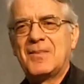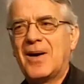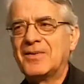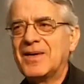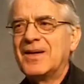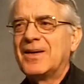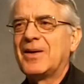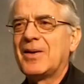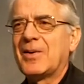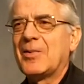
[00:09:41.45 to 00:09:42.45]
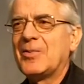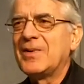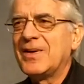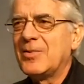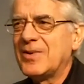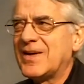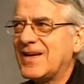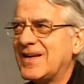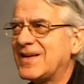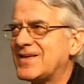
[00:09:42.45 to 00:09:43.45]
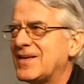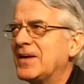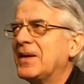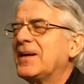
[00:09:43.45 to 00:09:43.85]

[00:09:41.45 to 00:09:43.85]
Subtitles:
about WikiLeaks.